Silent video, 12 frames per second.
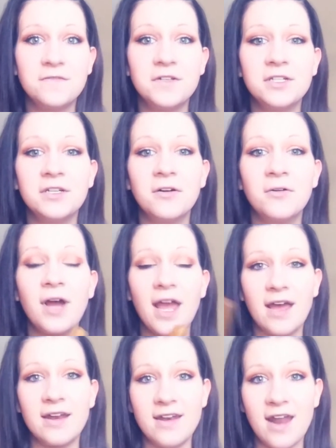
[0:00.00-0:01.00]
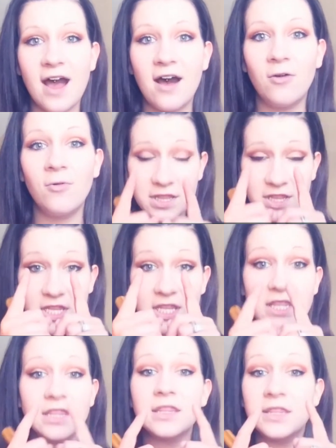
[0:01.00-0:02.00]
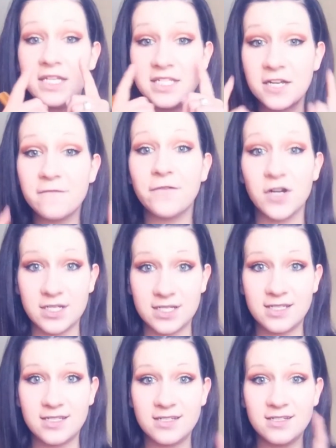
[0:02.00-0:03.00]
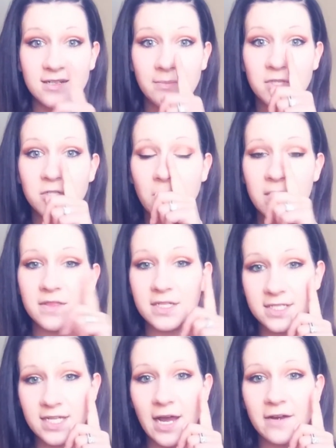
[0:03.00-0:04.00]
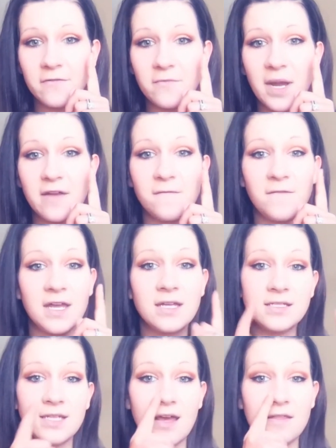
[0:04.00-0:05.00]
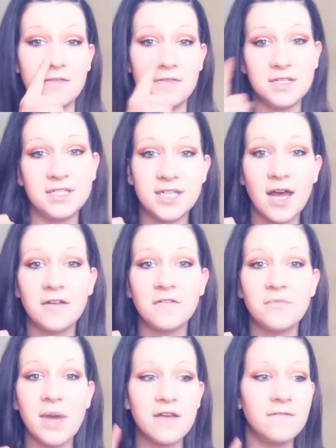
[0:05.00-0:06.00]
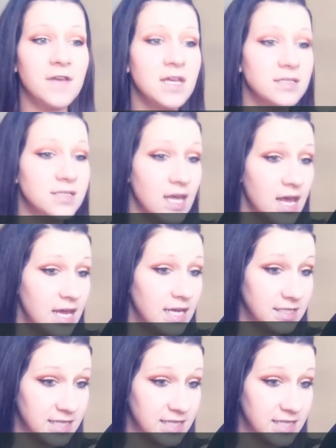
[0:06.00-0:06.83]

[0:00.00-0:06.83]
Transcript: this video and now, the difference between this side of my face and this side of my face